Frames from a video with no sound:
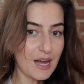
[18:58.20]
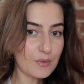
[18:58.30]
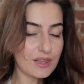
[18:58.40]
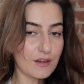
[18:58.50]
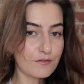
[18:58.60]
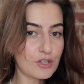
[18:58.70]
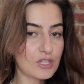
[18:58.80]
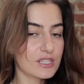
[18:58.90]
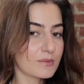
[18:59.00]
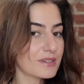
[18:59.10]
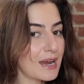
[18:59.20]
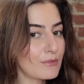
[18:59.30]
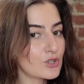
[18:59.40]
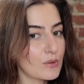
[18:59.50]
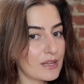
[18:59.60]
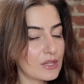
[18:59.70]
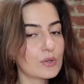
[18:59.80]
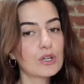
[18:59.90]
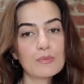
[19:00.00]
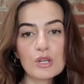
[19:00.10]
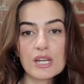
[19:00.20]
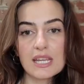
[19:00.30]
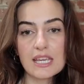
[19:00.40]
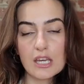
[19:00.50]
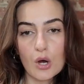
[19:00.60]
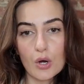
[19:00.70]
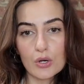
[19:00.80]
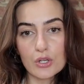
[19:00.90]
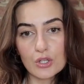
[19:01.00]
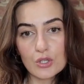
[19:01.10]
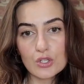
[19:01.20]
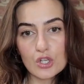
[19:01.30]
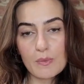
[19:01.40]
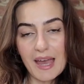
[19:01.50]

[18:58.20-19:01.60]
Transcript: I would love for you to subscribe and join my little community here on YouTube,